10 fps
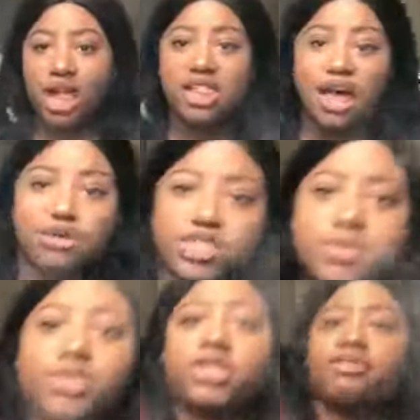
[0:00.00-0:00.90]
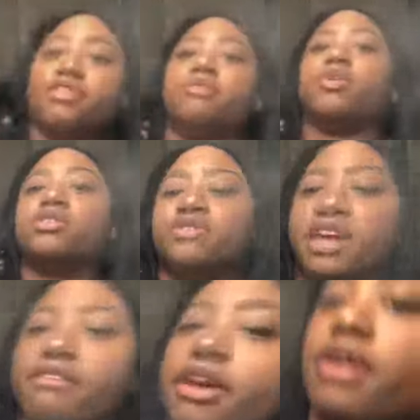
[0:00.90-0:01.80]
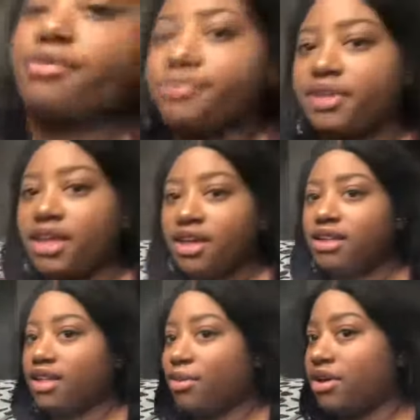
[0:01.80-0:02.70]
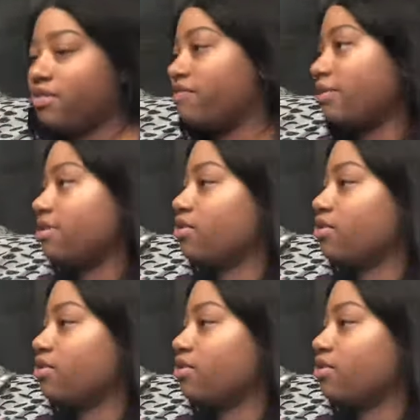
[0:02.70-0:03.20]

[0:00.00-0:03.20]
That one's supposed to give you the most flavor. Now let me vape